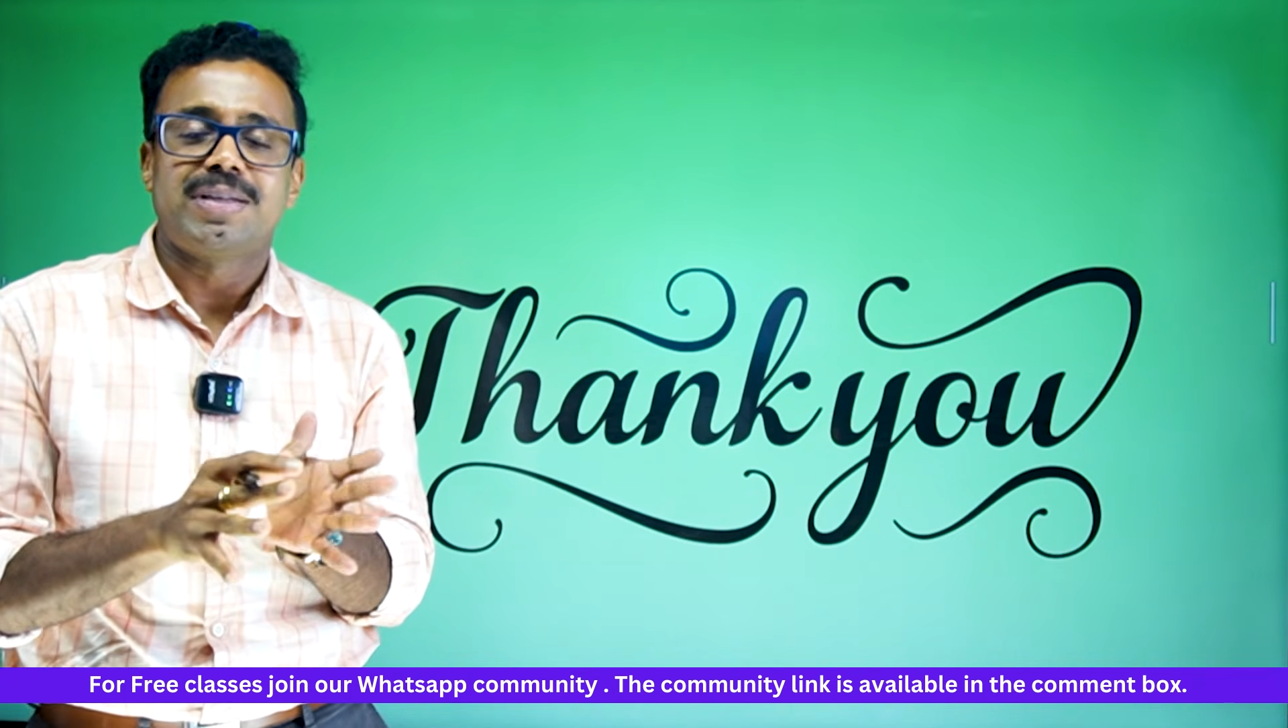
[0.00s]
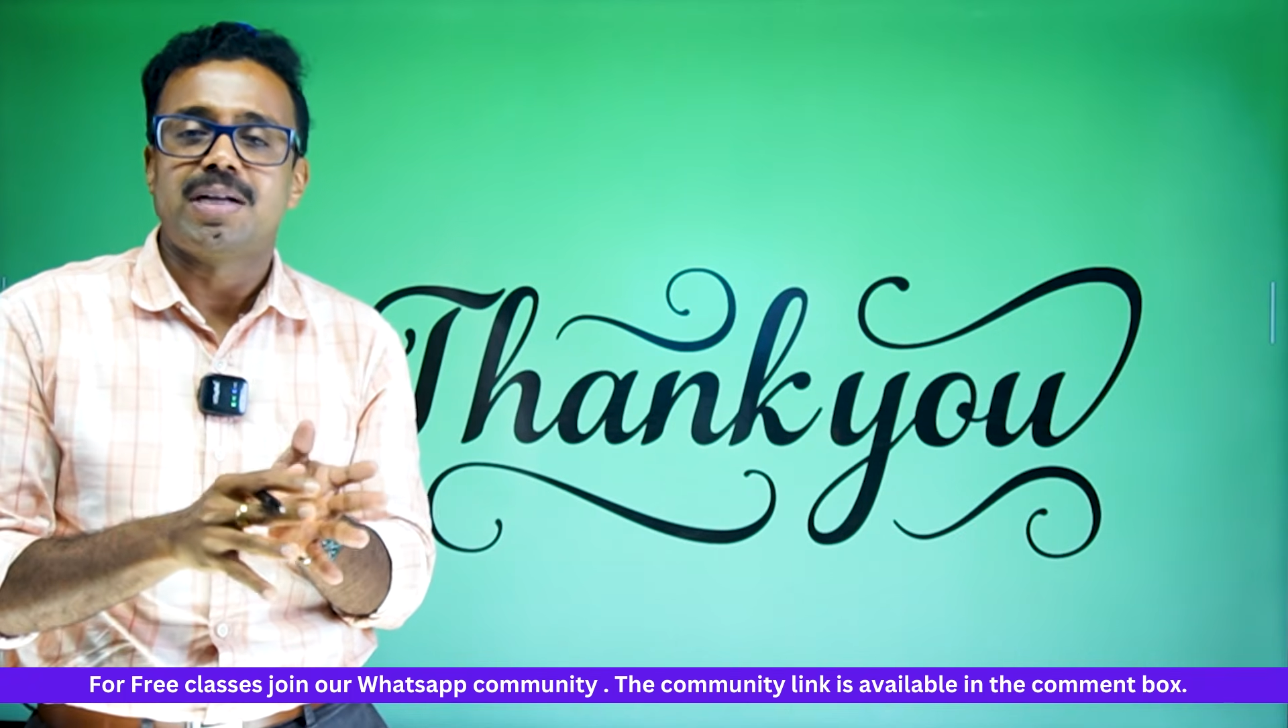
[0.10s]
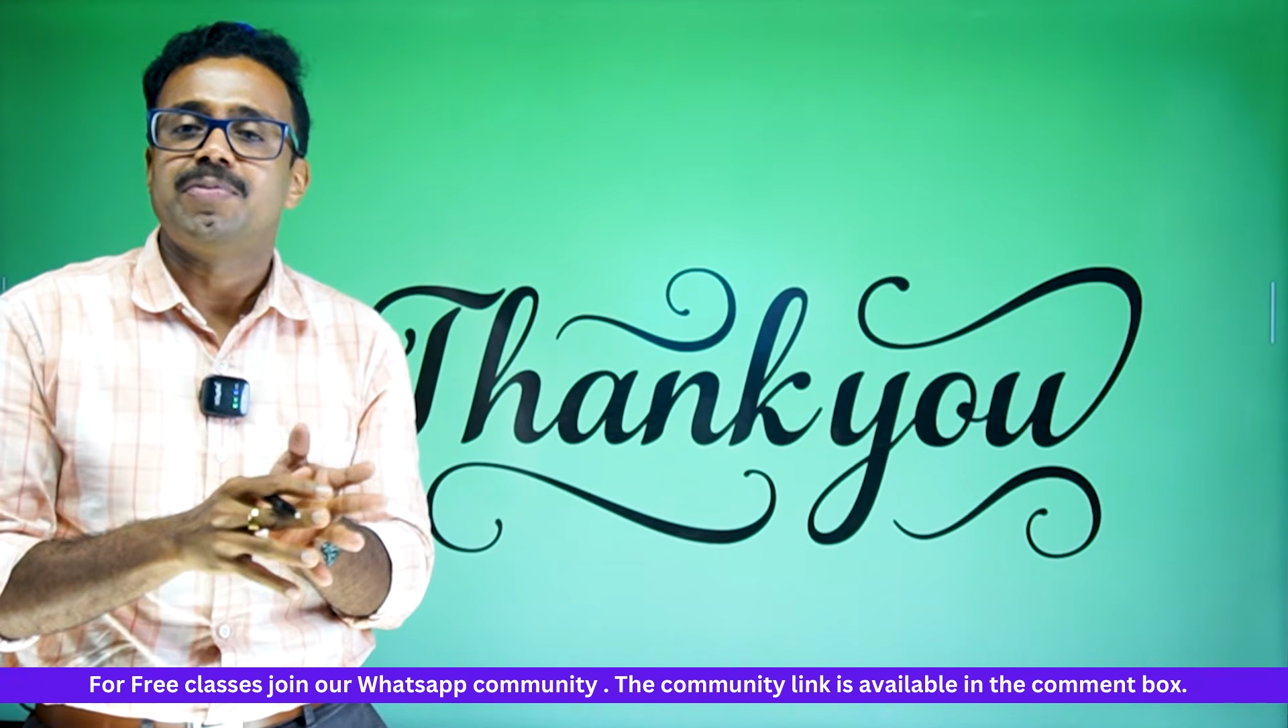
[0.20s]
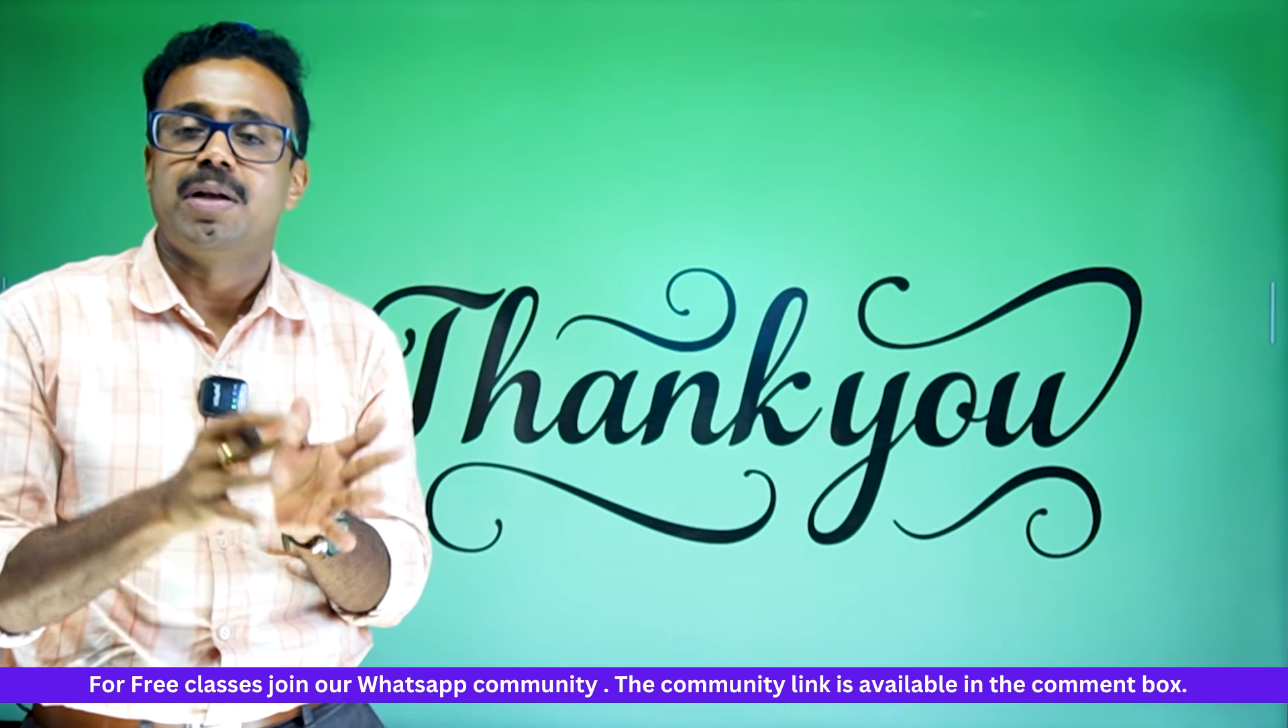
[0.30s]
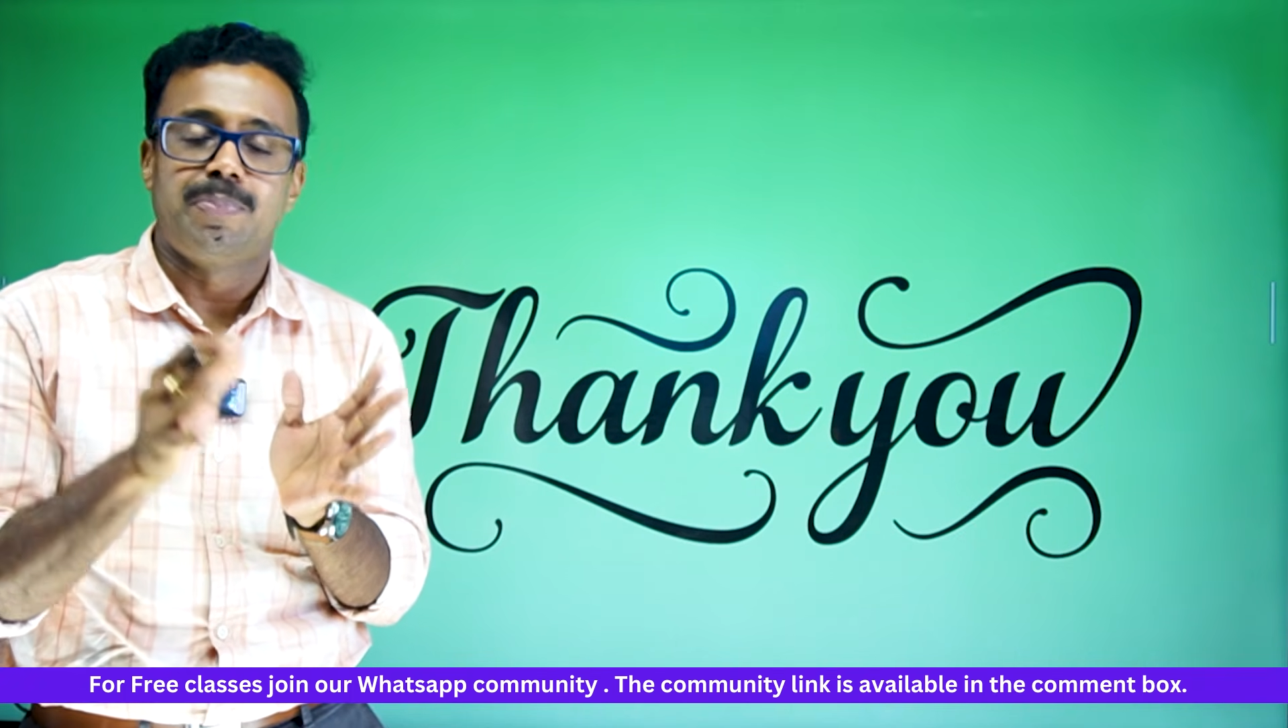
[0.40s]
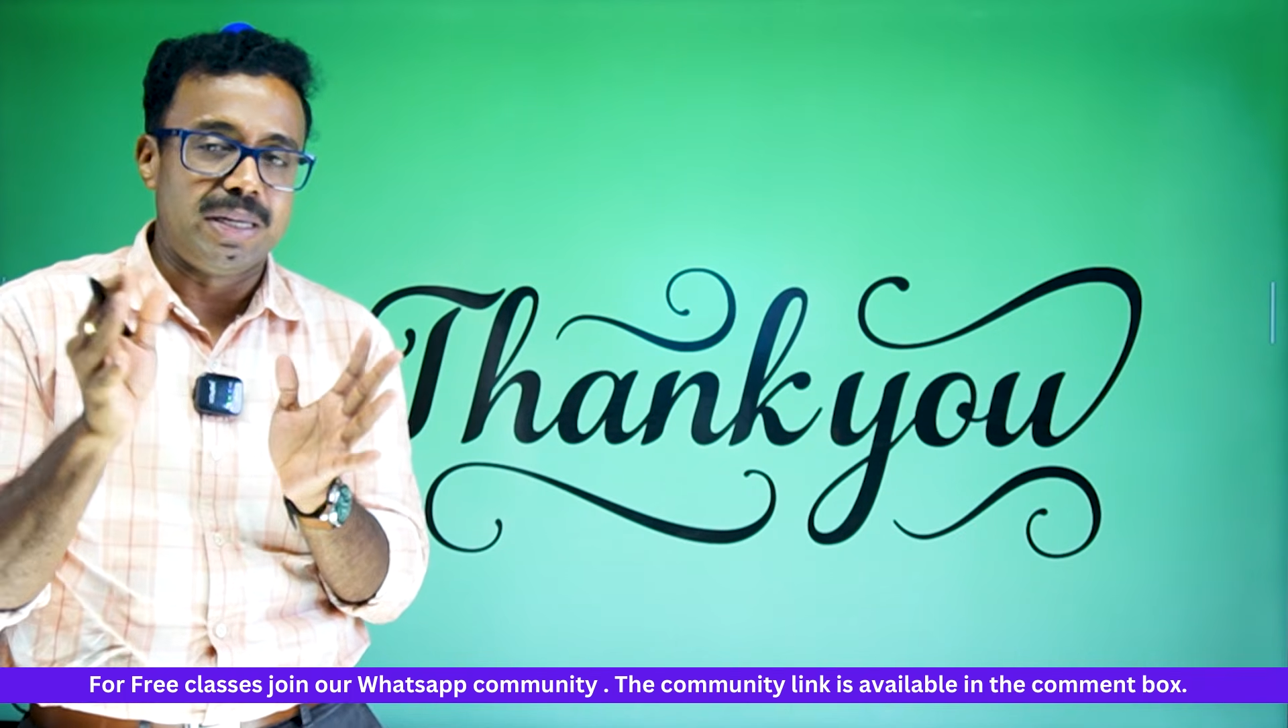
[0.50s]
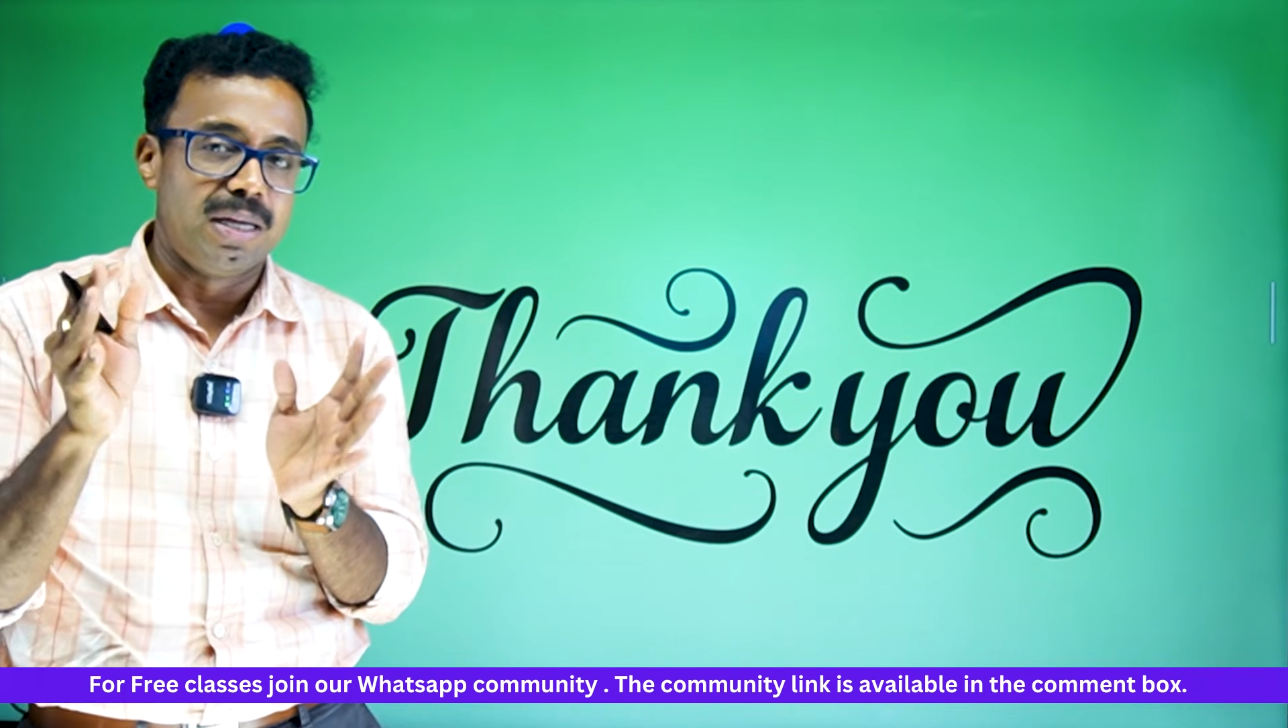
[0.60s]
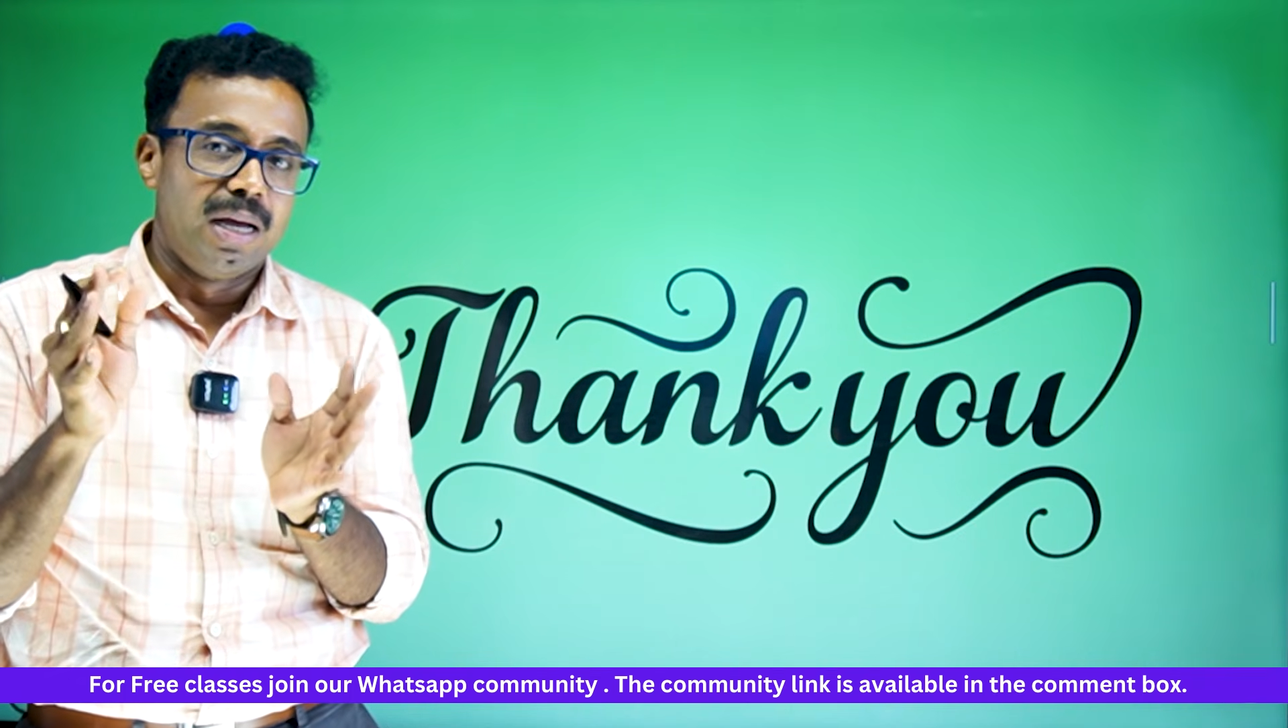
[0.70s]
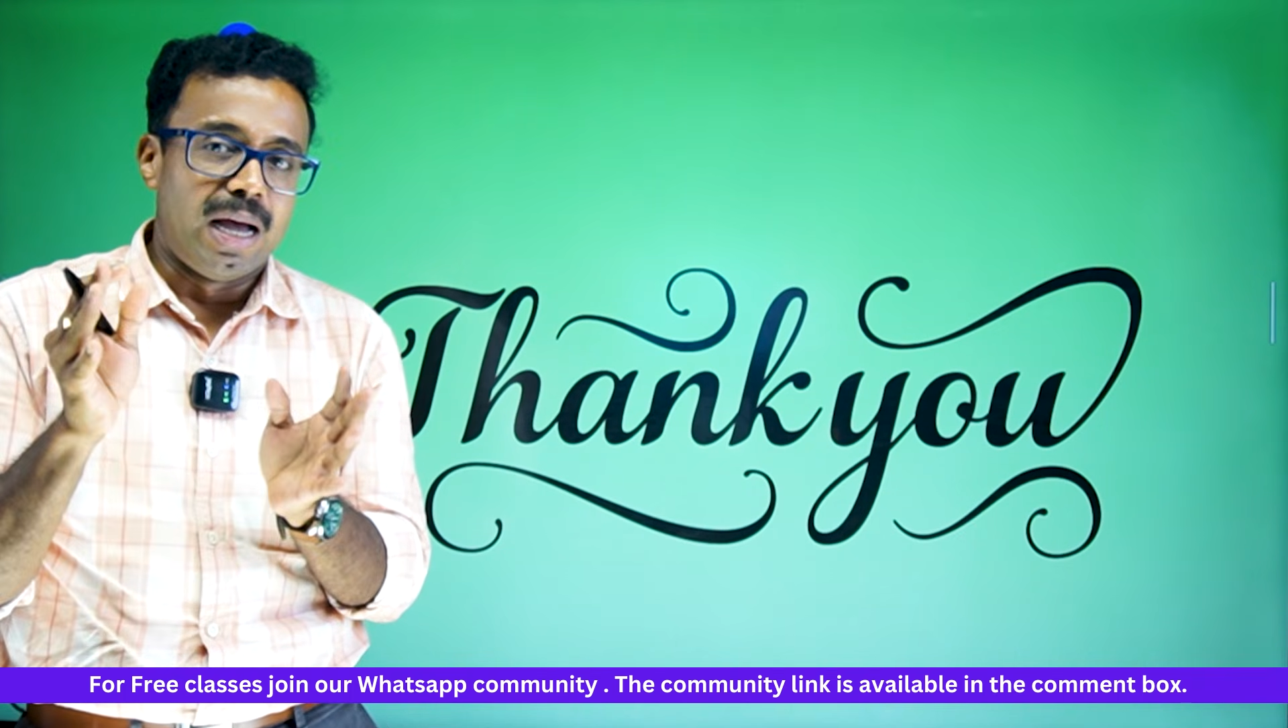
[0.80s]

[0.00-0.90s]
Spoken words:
that we will be